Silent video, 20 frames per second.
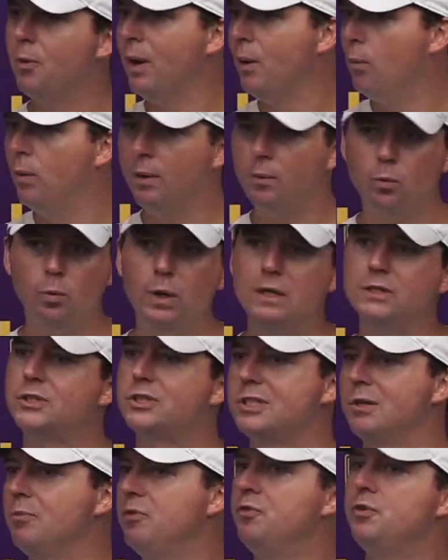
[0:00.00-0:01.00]
right, what
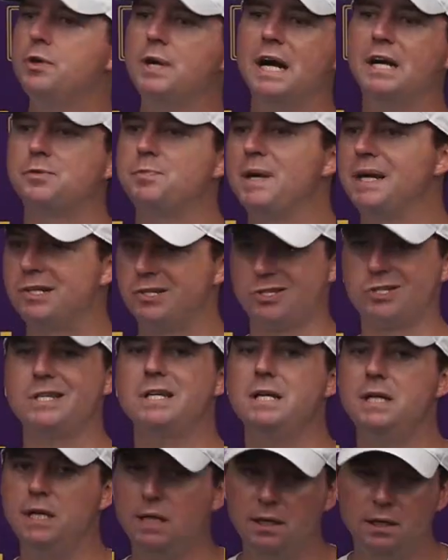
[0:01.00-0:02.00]
some of you guys may have
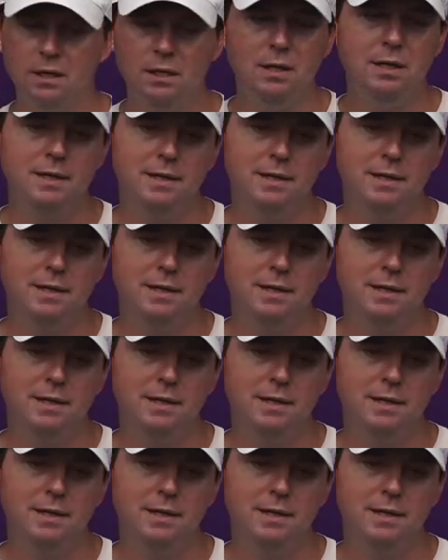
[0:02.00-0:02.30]
seen,